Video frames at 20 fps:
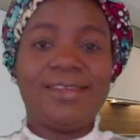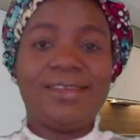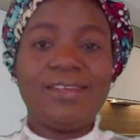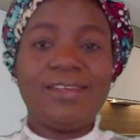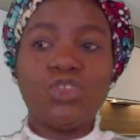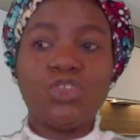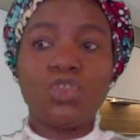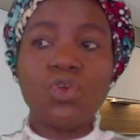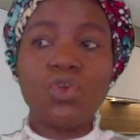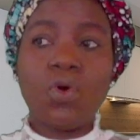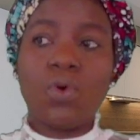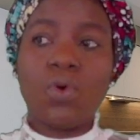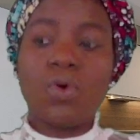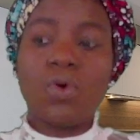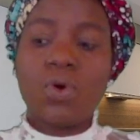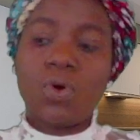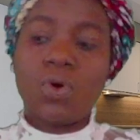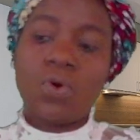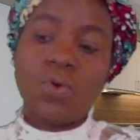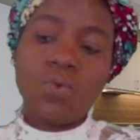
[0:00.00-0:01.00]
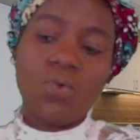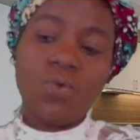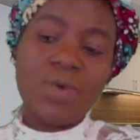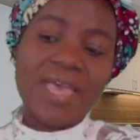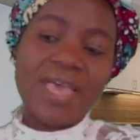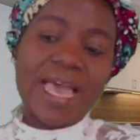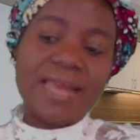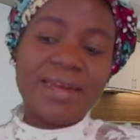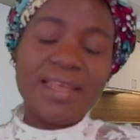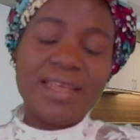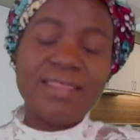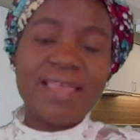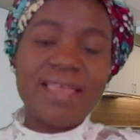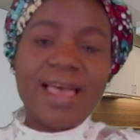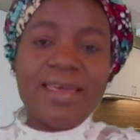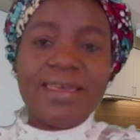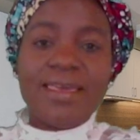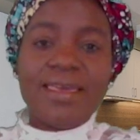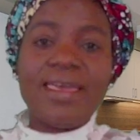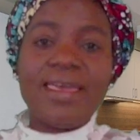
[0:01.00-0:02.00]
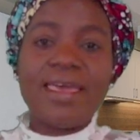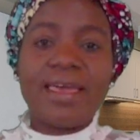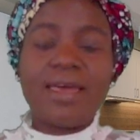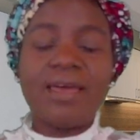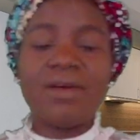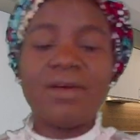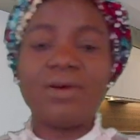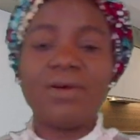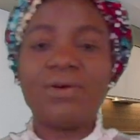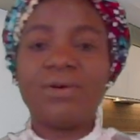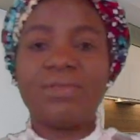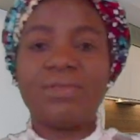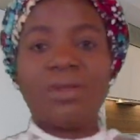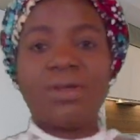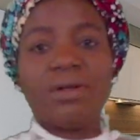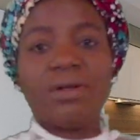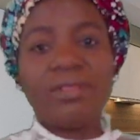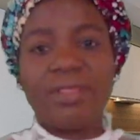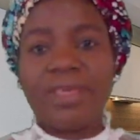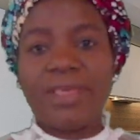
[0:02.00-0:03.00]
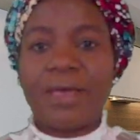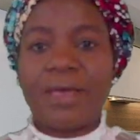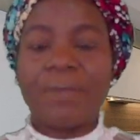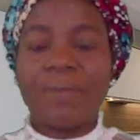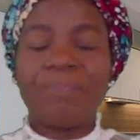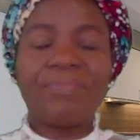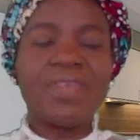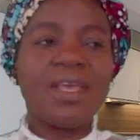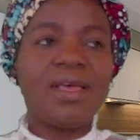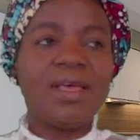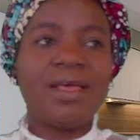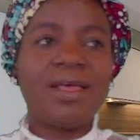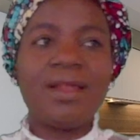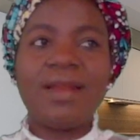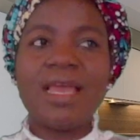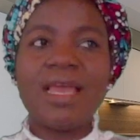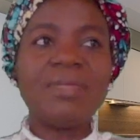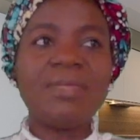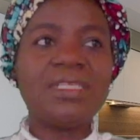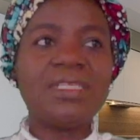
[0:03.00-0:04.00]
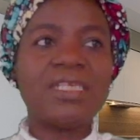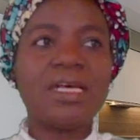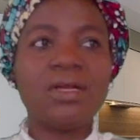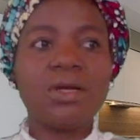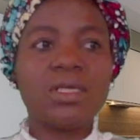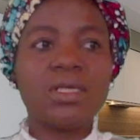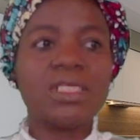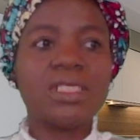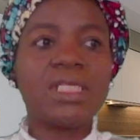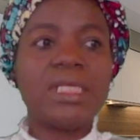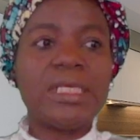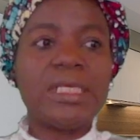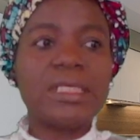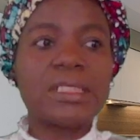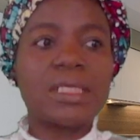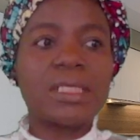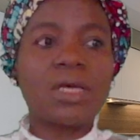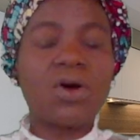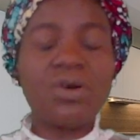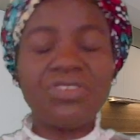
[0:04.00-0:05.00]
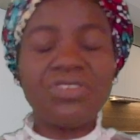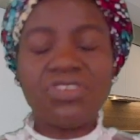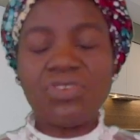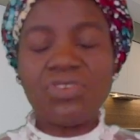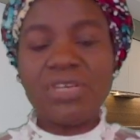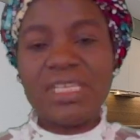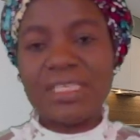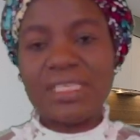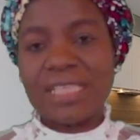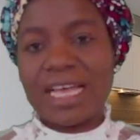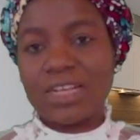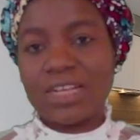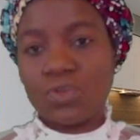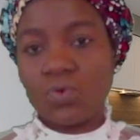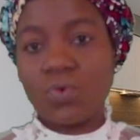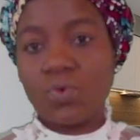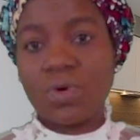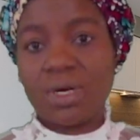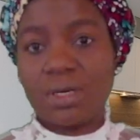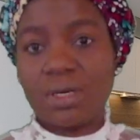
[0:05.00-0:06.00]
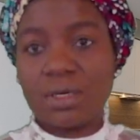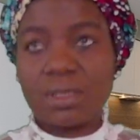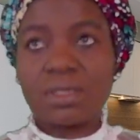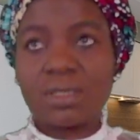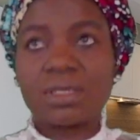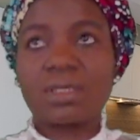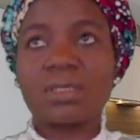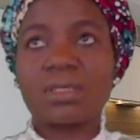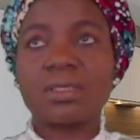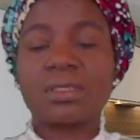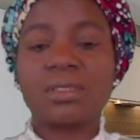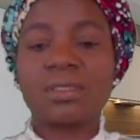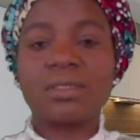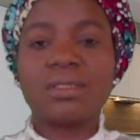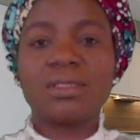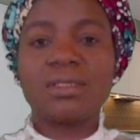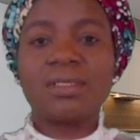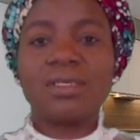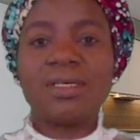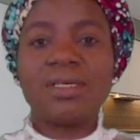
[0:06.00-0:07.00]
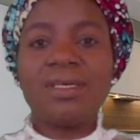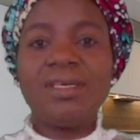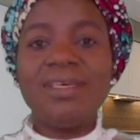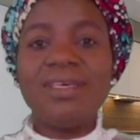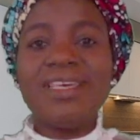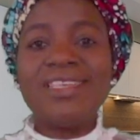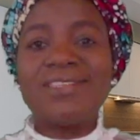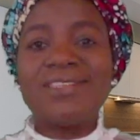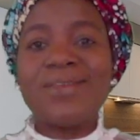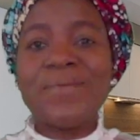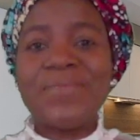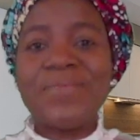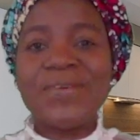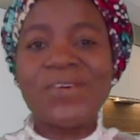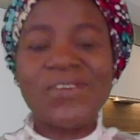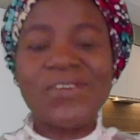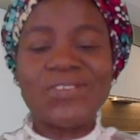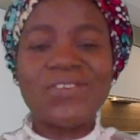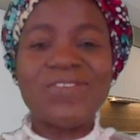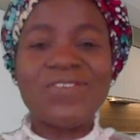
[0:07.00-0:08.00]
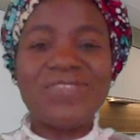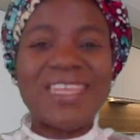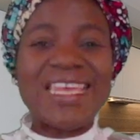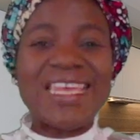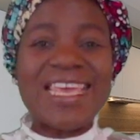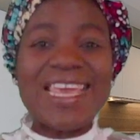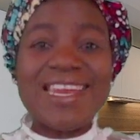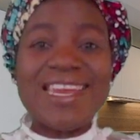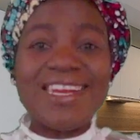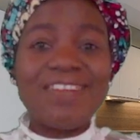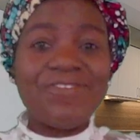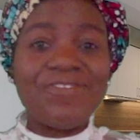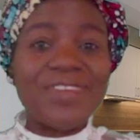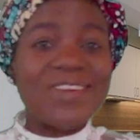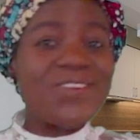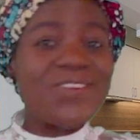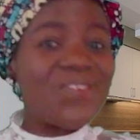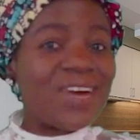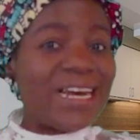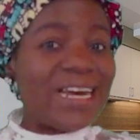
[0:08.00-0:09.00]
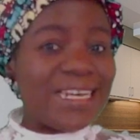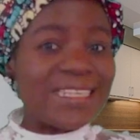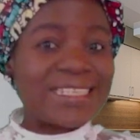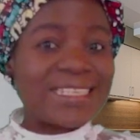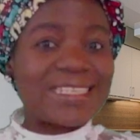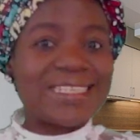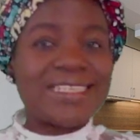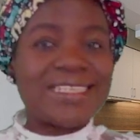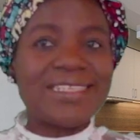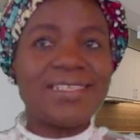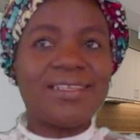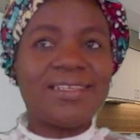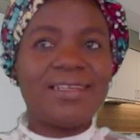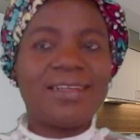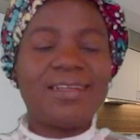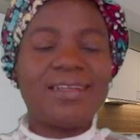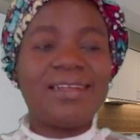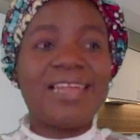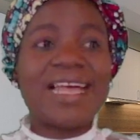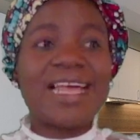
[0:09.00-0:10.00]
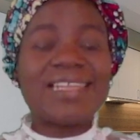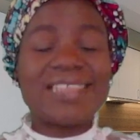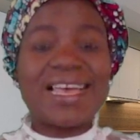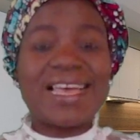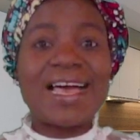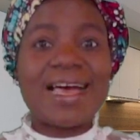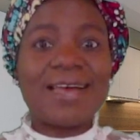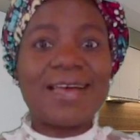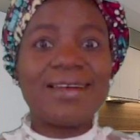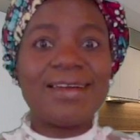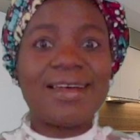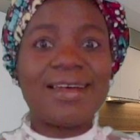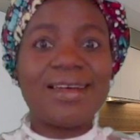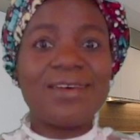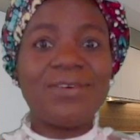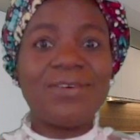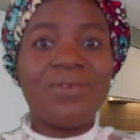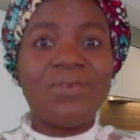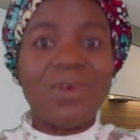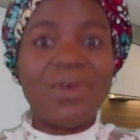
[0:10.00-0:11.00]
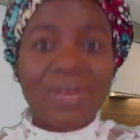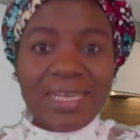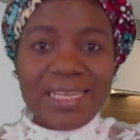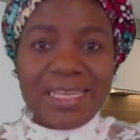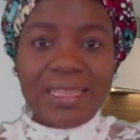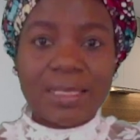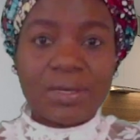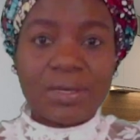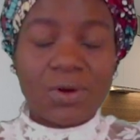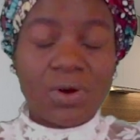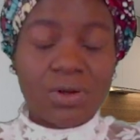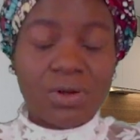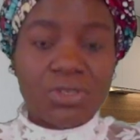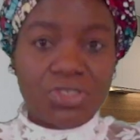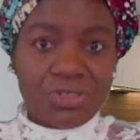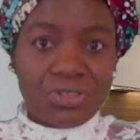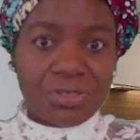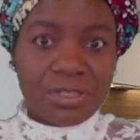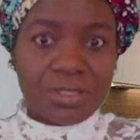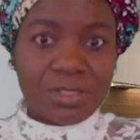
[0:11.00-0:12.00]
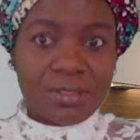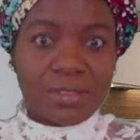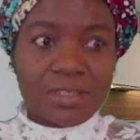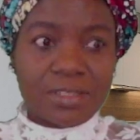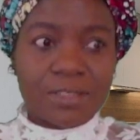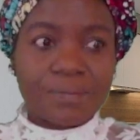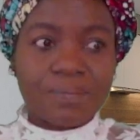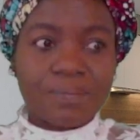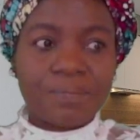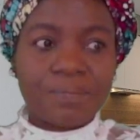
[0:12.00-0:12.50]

So we are neither here nor there. Let me tell us this. Countries that works is not because of the individuals that are running the countries.